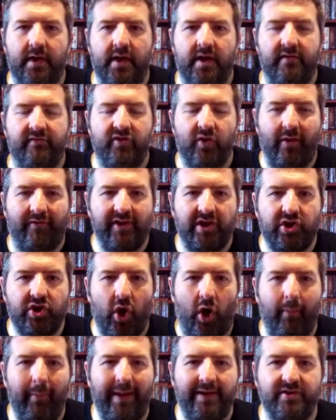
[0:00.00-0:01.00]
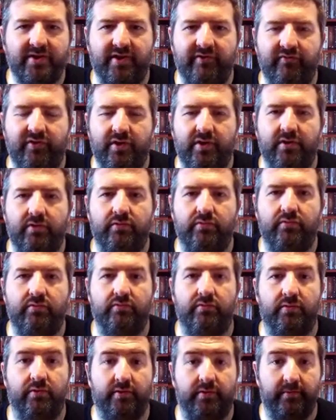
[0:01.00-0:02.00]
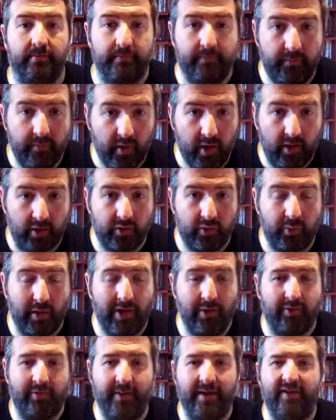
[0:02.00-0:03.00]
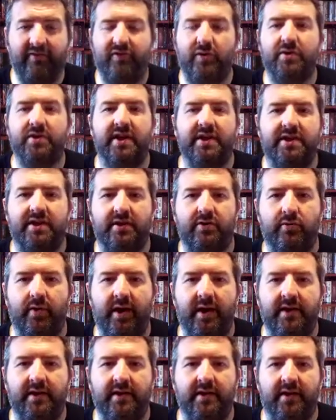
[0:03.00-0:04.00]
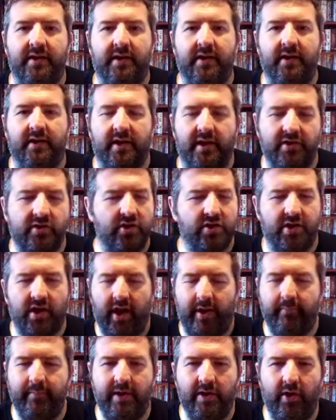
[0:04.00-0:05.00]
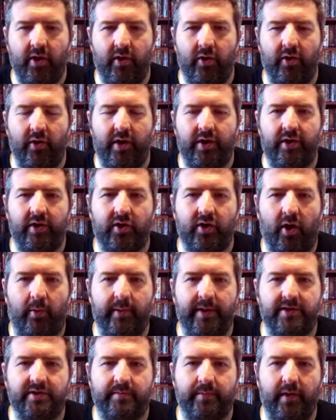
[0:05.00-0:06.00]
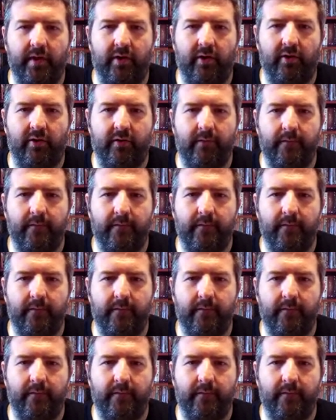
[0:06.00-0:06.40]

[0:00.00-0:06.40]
If you have any comments, if you agree with me, if you disagree, then just let me know in the comments below.